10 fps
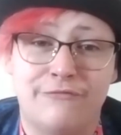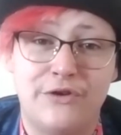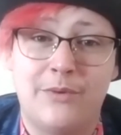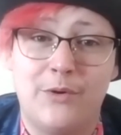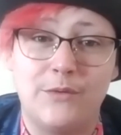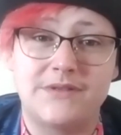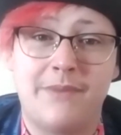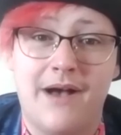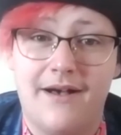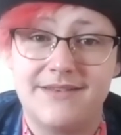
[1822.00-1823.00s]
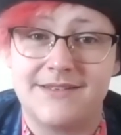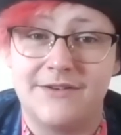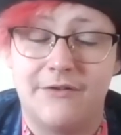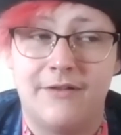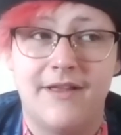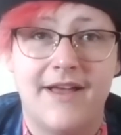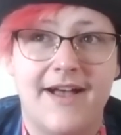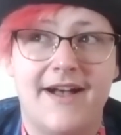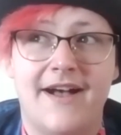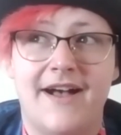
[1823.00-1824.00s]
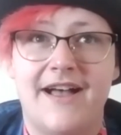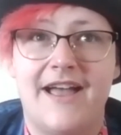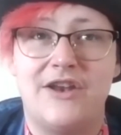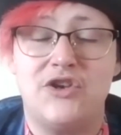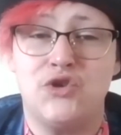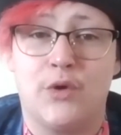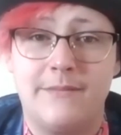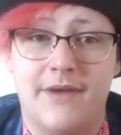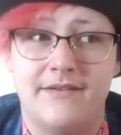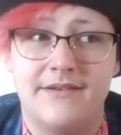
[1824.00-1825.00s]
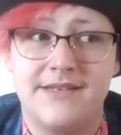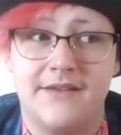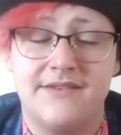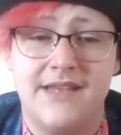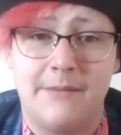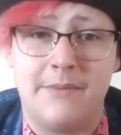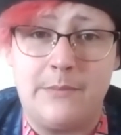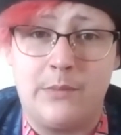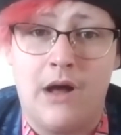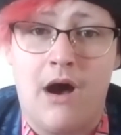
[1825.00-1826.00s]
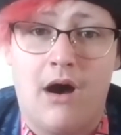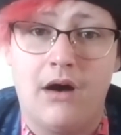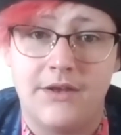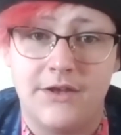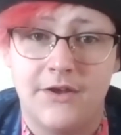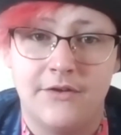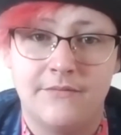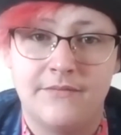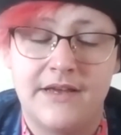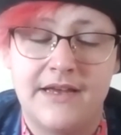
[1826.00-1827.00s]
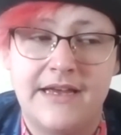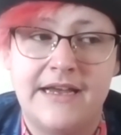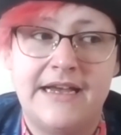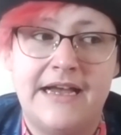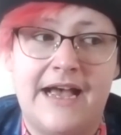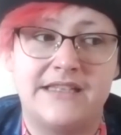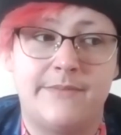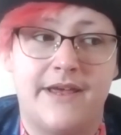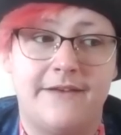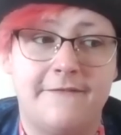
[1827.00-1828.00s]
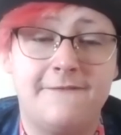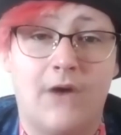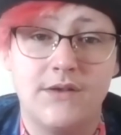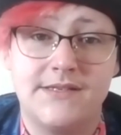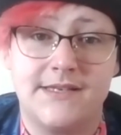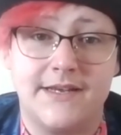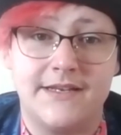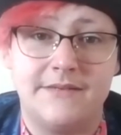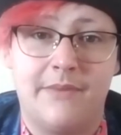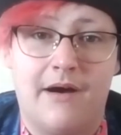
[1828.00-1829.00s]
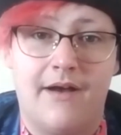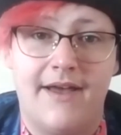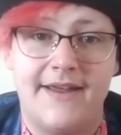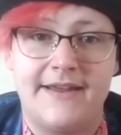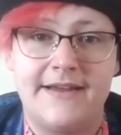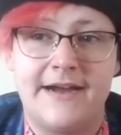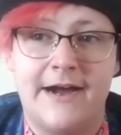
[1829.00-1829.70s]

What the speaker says: RuPaul's personal enjoyment of seeing people argue has been fostered by